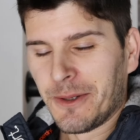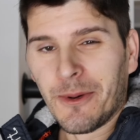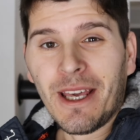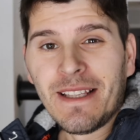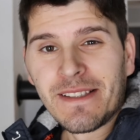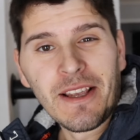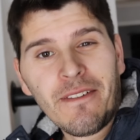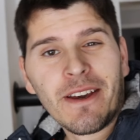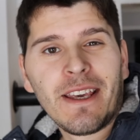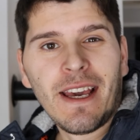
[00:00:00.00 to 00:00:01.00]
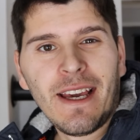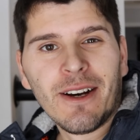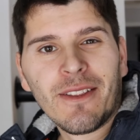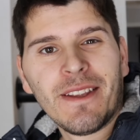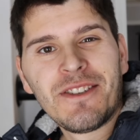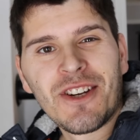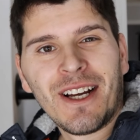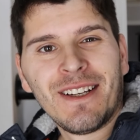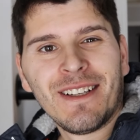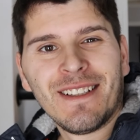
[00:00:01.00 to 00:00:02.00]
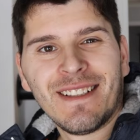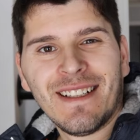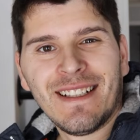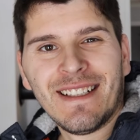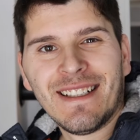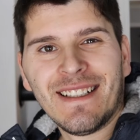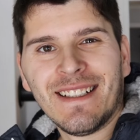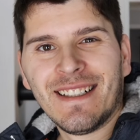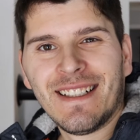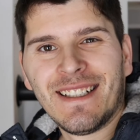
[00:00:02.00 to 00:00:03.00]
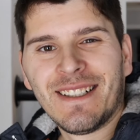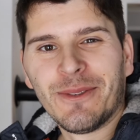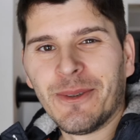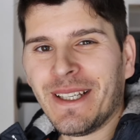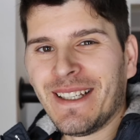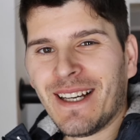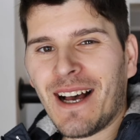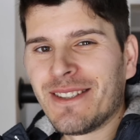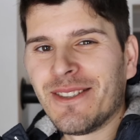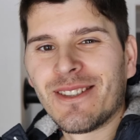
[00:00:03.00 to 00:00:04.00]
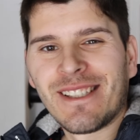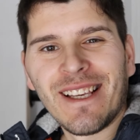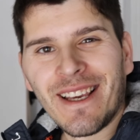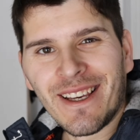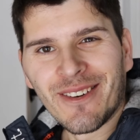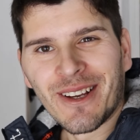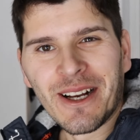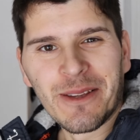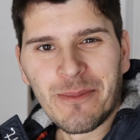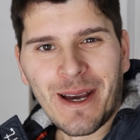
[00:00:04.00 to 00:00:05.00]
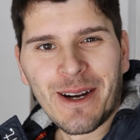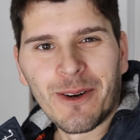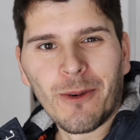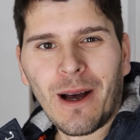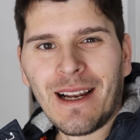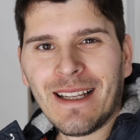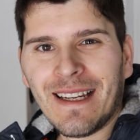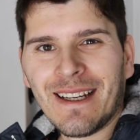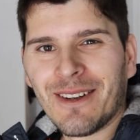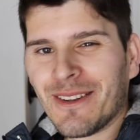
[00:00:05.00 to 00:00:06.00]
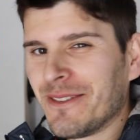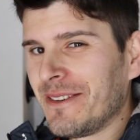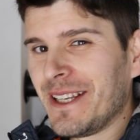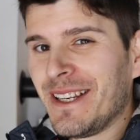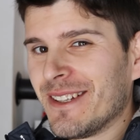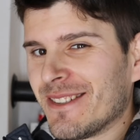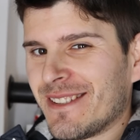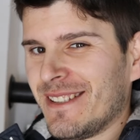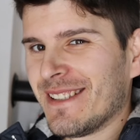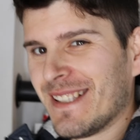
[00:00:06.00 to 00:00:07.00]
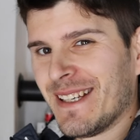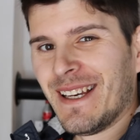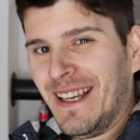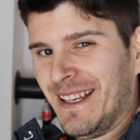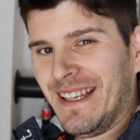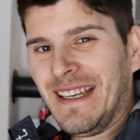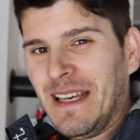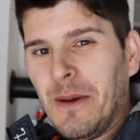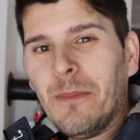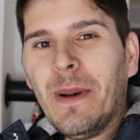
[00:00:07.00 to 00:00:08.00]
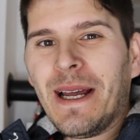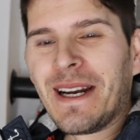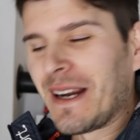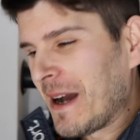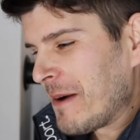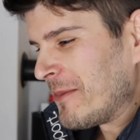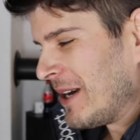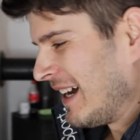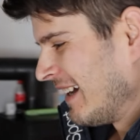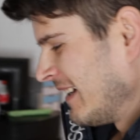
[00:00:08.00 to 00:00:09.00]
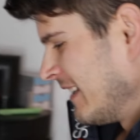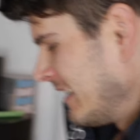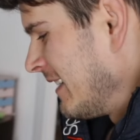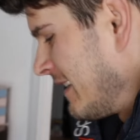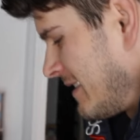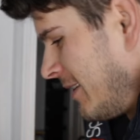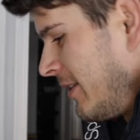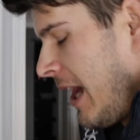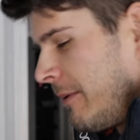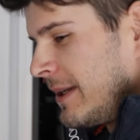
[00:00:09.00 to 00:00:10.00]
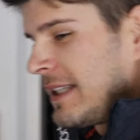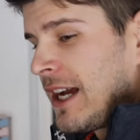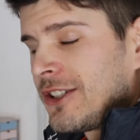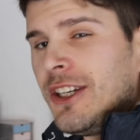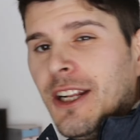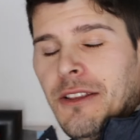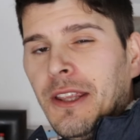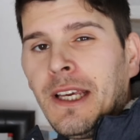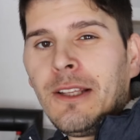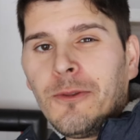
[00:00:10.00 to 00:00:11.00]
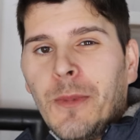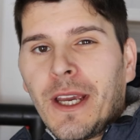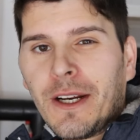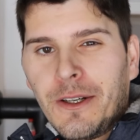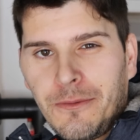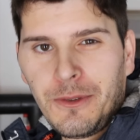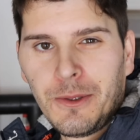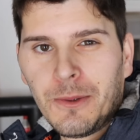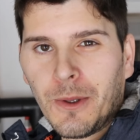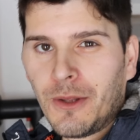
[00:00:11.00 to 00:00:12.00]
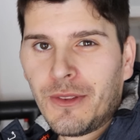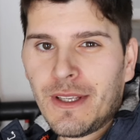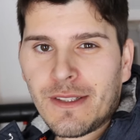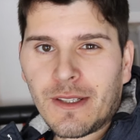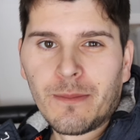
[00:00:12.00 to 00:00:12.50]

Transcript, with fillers: We hit 7k on the channel. Uh, we, as you see, we got better quality on the videos. It's a better camera. So I was actually thinking to make a review on these